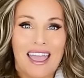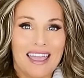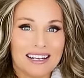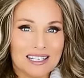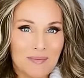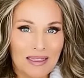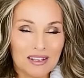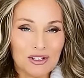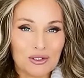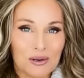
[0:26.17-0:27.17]
and expand the
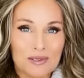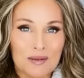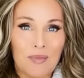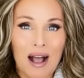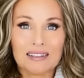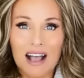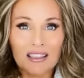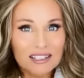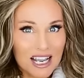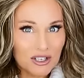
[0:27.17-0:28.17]
description box,
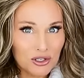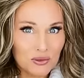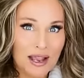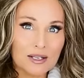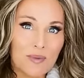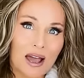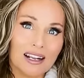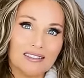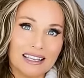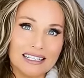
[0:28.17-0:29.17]
I'll attach a direct
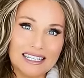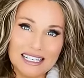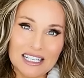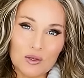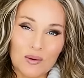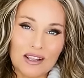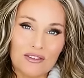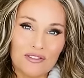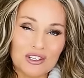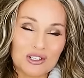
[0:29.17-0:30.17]
product link to each one of the
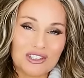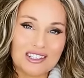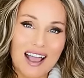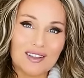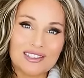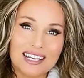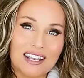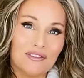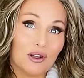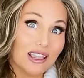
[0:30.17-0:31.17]
featured styles today.
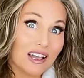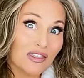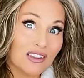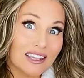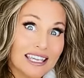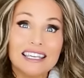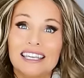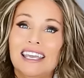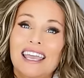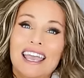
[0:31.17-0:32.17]
If you click on the link,
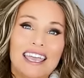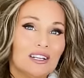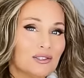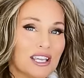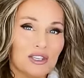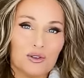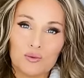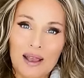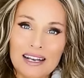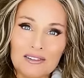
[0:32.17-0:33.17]
it'll take you
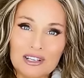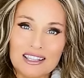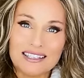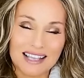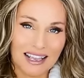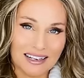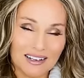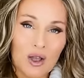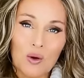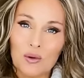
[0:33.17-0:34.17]
right out to the site
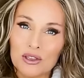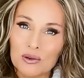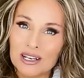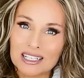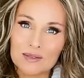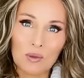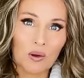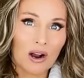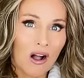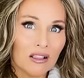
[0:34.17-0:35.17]
where you can
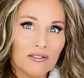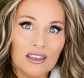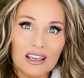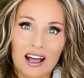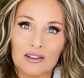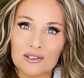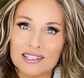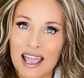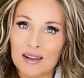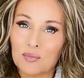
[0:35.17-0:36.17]
explore all of the
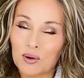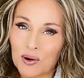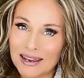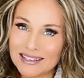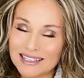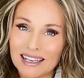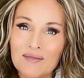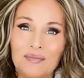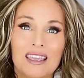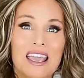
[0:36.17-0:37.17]
colors and pricing.
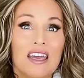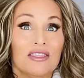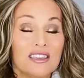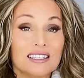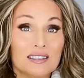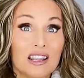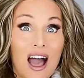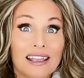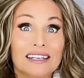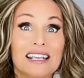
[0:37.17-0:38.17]
This
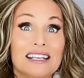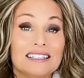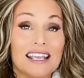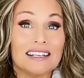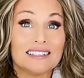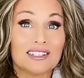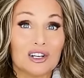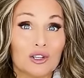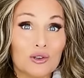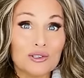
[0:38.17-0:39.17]
line is
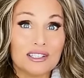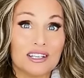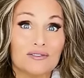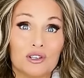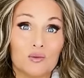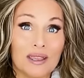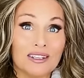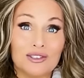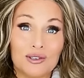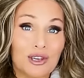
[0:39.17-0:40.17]
exclusive to Wig
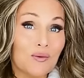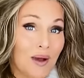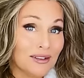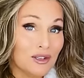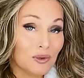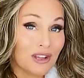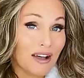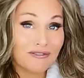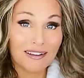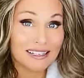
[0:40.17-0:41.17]
Studio One. You will
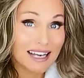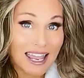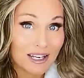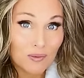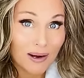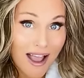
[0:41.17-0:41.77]
not find it anywhere